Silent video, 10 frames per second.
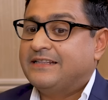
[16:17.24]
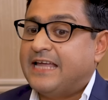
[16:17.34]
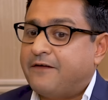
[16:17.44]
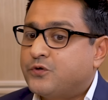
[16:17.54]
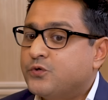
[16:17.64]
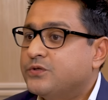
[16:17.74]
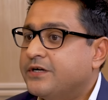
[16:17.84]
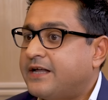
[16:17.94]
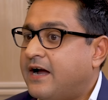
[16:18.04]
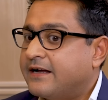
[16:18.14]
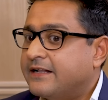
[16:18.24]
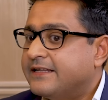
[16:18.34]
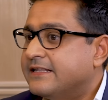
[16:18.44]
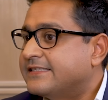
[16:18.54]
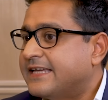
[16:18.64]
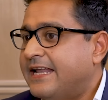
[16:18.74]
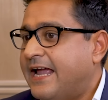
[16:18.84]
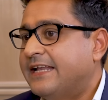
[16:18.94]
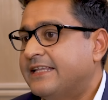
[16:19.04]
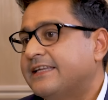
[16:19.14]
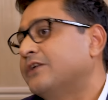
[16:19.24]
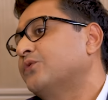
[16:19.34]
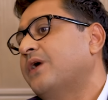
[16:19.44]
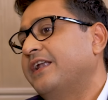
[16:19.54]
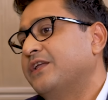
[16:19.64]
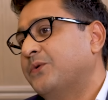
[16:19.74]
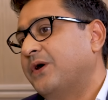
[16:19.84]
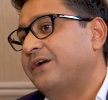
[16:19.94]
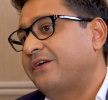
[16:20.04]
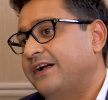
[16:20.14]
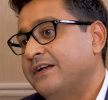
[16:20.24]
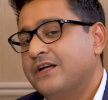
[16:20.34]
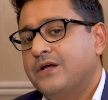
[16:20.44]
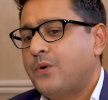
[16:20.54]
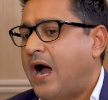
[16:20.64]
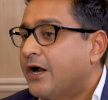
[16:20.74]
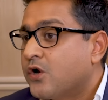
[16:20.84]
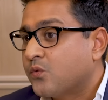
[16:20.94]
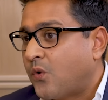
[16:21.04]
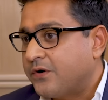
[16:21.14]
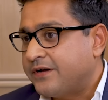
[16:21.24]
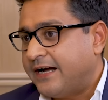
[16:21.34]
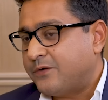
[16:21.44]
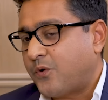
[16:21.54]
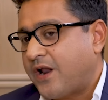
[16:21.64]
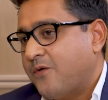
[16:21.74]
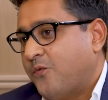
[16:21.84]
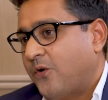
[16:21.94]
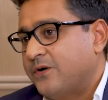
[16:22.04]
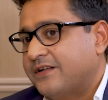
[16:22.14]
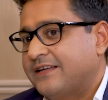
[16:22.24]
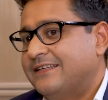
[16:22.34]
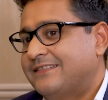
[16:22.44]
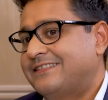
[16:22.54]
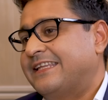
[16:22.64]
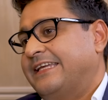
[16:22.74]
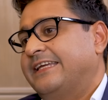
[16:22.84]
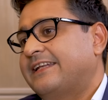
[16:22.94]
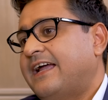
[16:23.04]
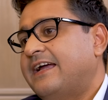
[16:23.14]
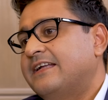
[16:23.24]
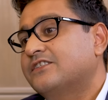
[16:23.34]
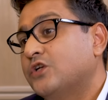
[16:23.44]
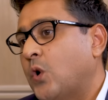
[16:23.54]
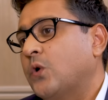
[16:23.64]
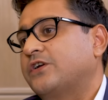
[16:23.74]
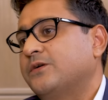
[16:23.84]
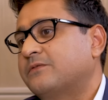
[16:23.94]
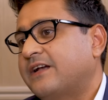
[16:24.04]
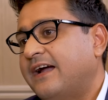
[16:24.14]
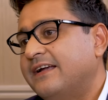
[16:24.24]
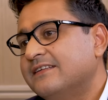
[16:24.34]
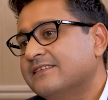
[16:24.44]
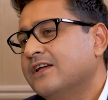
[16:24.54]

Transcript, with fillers: they have to do the target and they'll sell anything to anyone, right? True. I don't want that. What I want is sticky clients, long-term clients